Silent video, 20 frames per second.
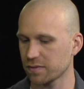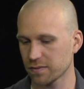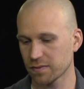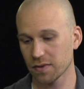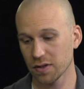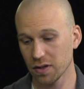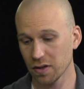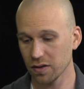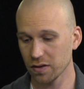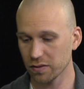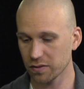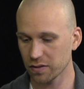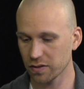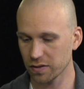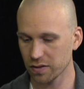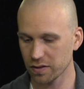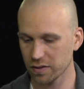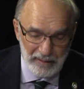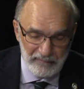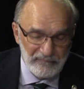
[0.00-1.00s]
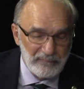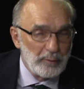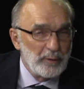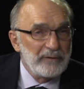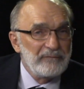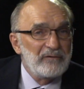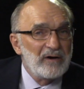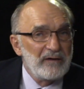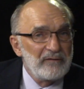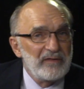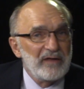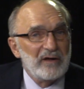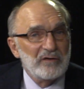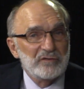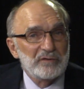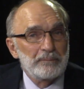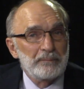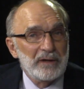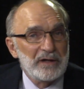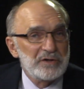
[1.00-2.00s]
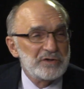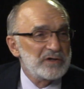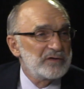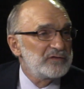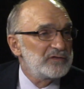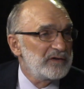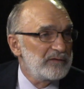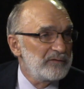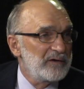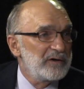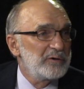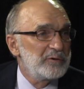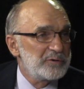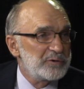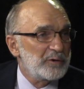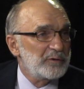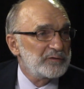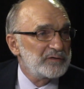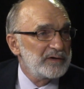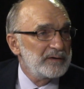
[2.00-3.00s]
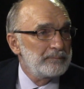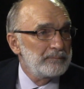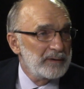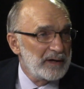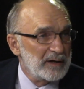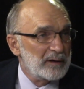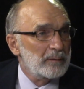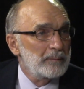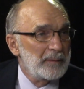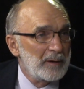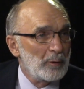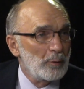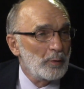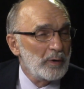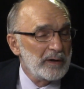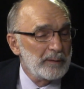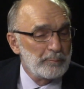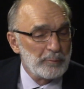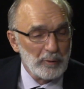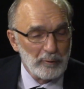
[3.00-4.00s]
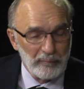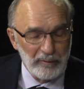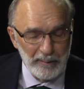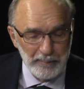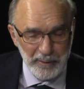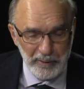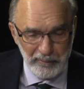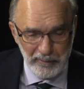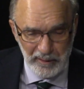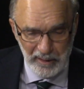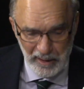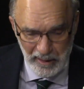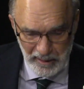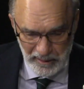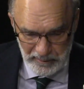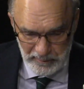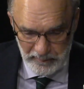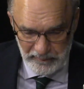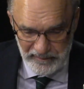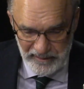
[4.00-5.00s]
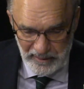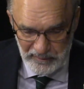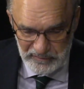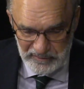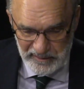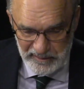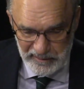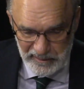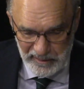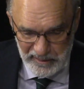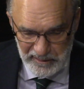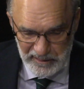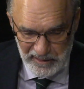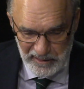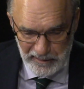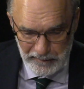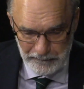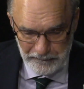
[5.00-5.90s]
Yeah, we now have about 45,000 patients in the New Jersey medical marijuana program here in 2019.